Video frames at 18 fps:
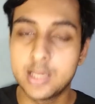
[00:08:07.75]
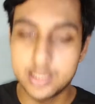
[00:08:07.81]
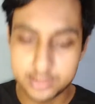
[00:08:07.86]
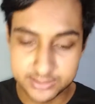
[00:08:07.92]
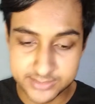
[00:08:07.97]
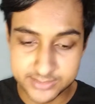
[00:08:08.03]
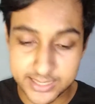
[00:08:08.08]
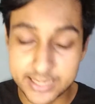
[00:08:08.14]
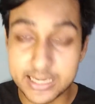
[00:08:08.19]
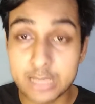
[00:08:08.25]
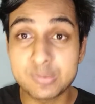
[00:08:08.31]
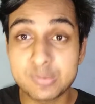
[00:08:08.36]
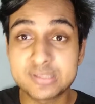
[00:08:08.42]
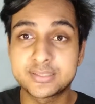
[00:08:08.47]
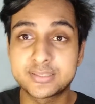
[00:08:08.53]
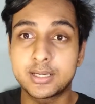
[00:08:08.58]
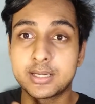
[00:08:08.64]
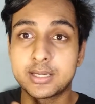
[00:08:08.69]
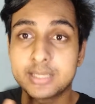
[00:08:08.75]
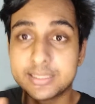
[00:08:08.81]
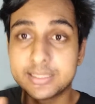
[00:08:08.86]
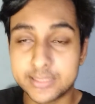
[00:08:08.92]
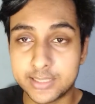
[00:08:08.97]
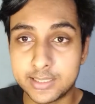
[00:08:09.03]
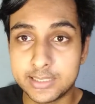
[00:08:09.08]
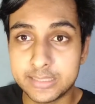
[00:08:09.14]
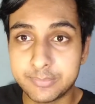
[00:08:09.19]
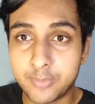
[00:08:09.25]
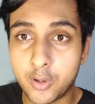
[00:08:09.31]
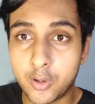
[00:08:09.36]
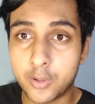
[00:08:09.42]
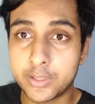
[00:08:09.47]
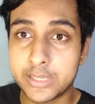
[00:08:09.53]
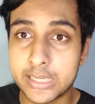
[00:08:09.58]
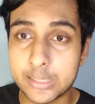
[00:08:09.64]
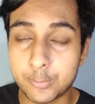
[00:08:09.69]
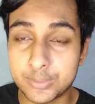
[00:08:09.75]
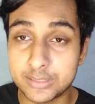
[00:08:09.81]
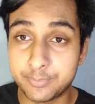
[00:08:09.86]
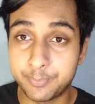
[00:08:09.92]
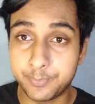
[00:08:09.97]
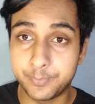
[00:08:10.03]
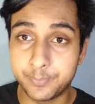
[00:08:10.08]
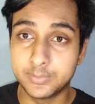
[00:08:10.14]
This headache will start in the early morning, will